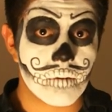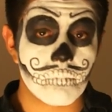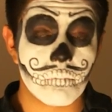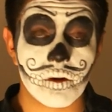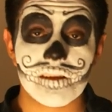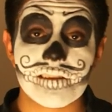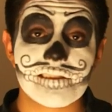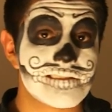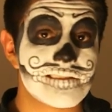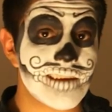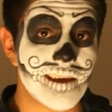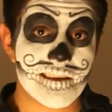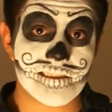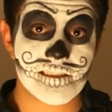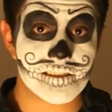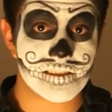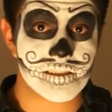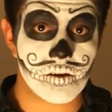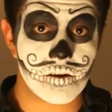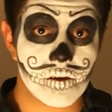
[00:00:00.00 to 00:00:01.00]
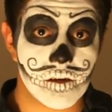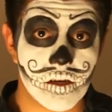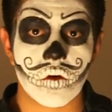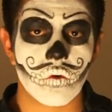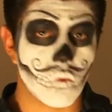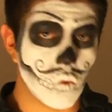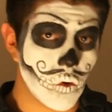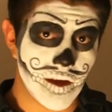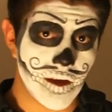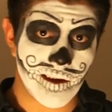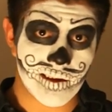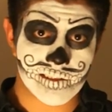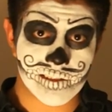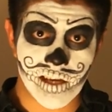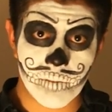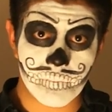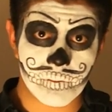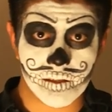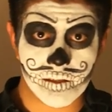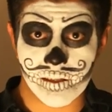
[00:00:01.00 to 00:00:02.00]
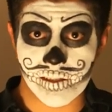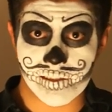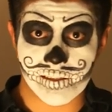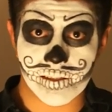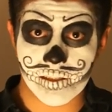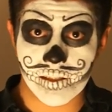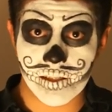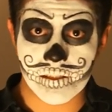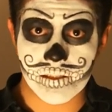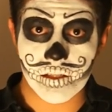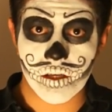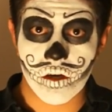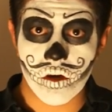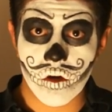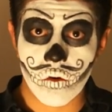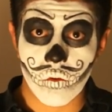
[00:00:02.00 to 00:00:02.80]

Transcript: but it's necessary. We accept it as it is.